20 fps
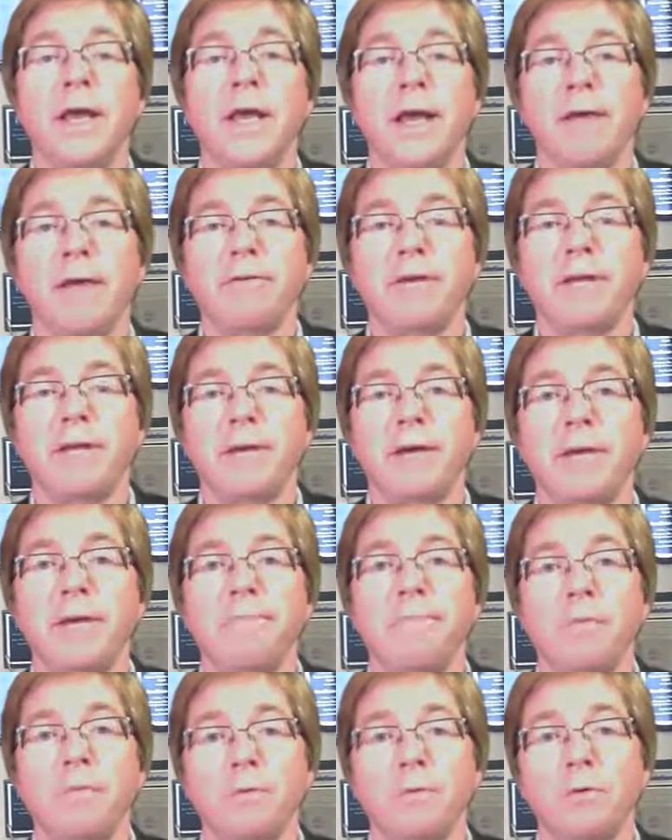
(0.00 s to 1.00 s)
Every day,
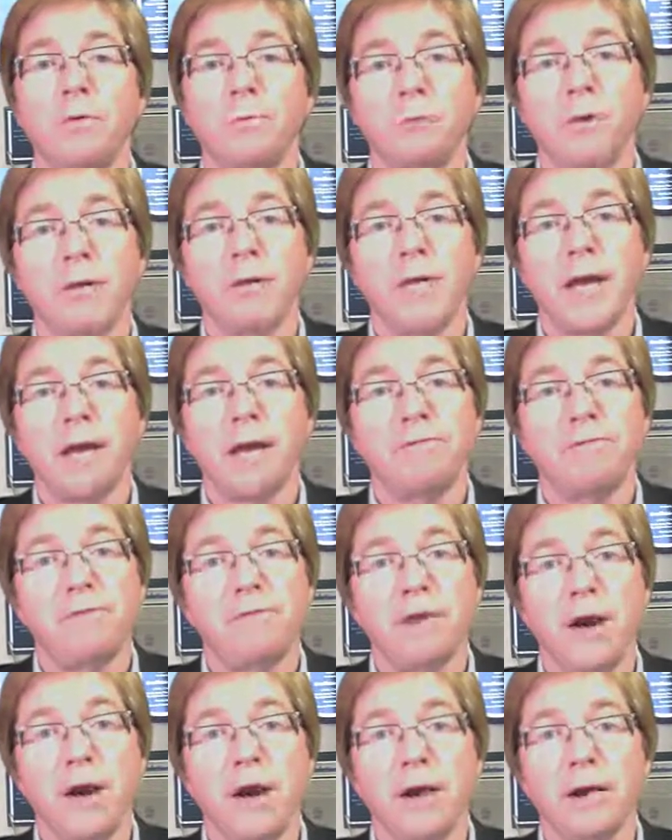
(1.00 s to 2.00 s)
we were putting out
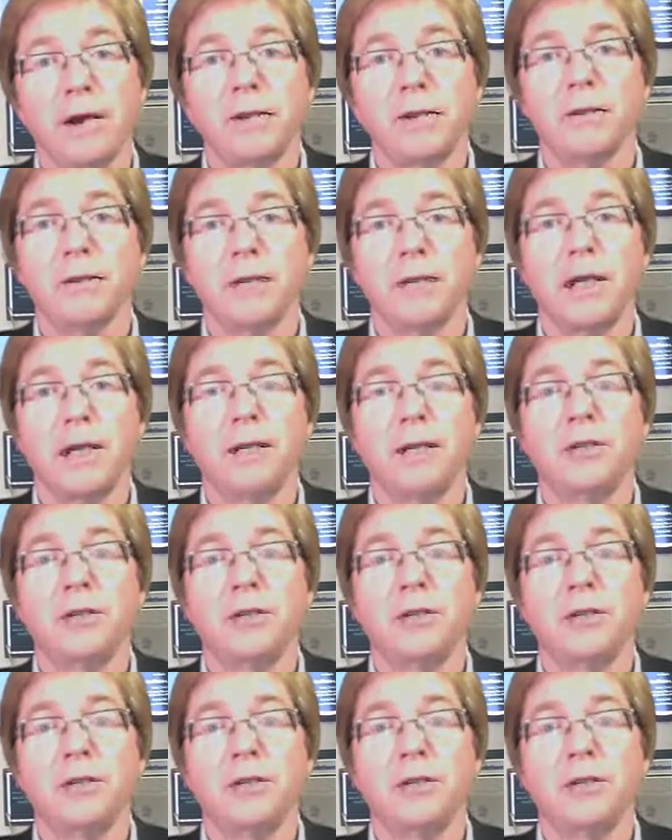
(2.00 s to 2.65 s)
fires related